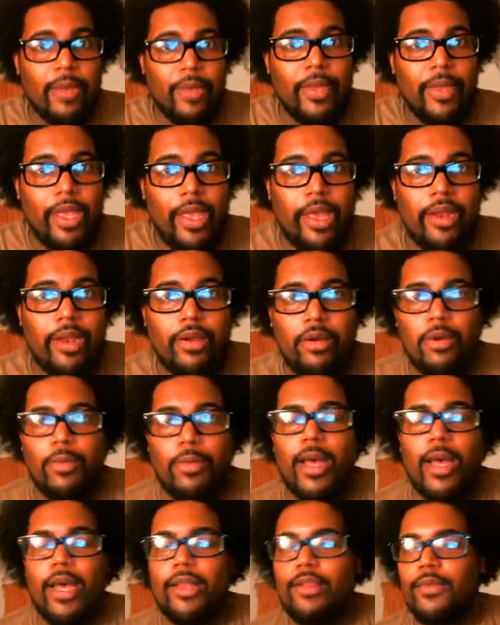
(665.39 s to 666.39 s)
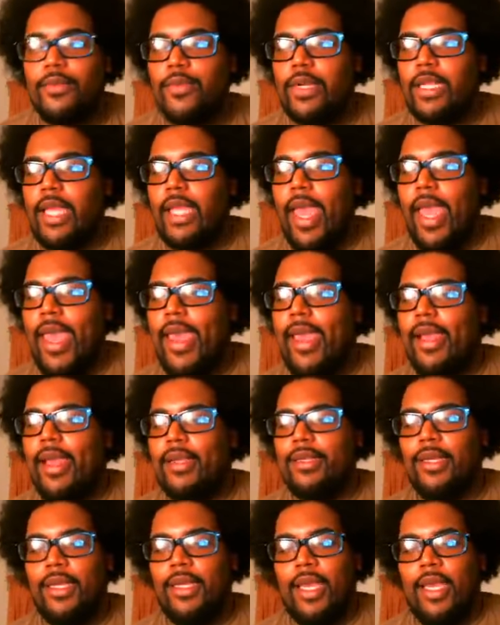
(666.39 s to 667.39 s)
mechanical mod than what he had,